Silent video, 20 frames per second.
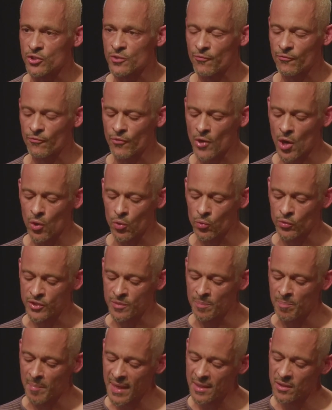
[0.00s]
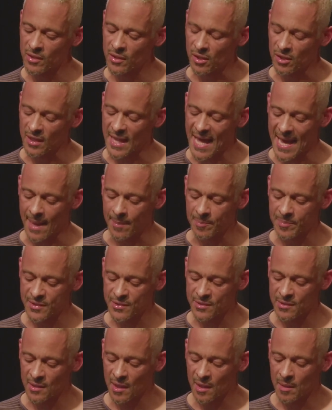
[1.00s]
froze
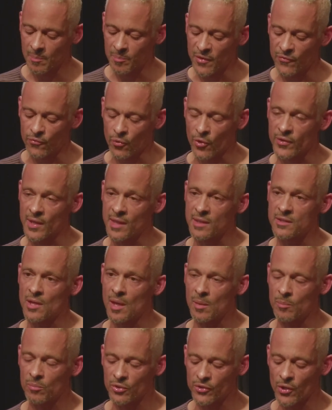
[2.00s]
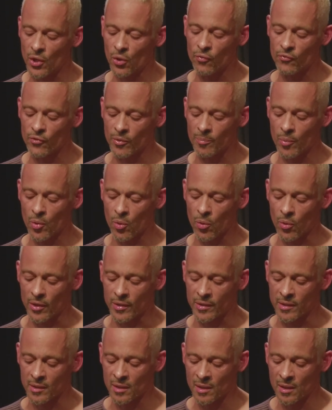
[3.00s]
mid-collapse before they tumbled
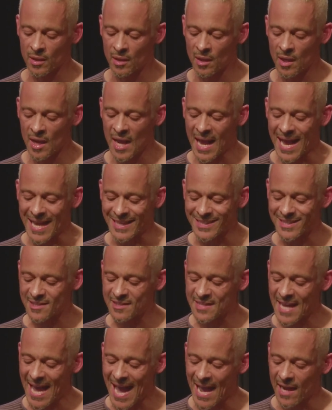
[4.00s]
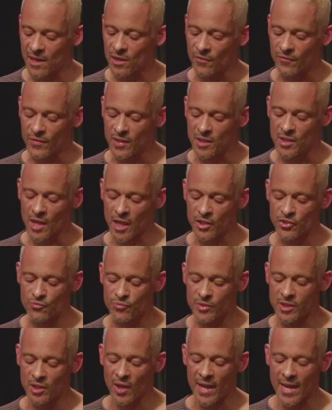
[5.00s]
overboard. A stack of
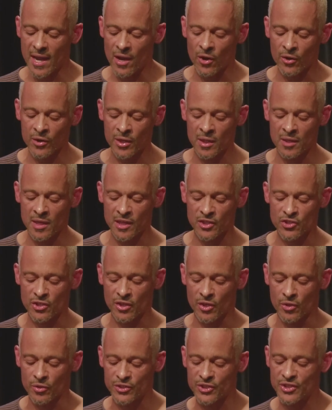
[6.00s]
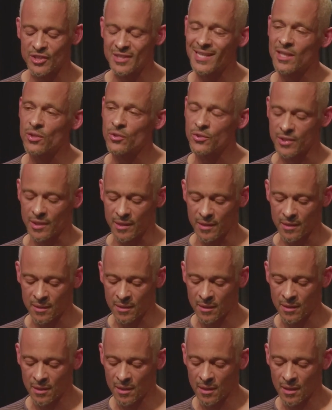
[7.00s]
industrial air conditioners tilted.
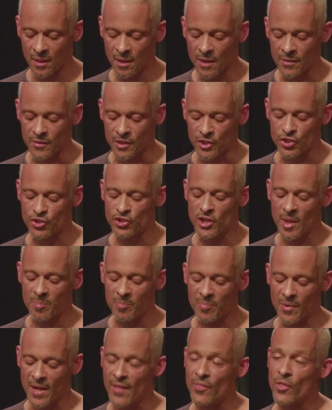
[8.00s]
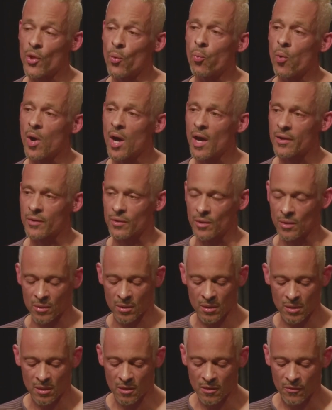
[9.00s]
The ship and the water
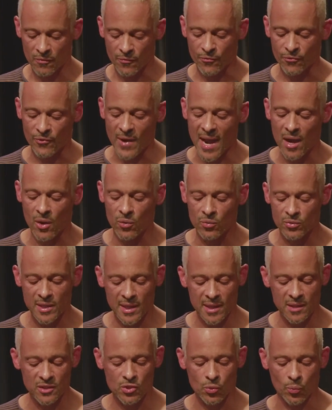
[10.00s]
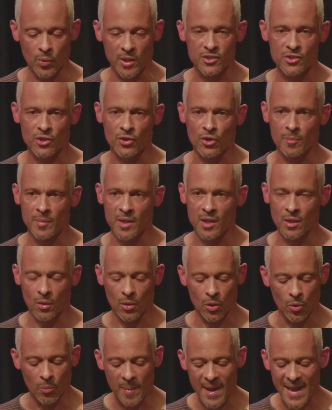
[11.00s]
frowned into a terminal
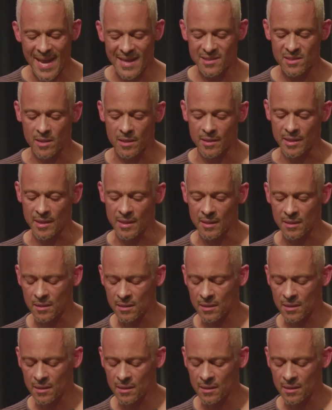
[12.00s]
opacity.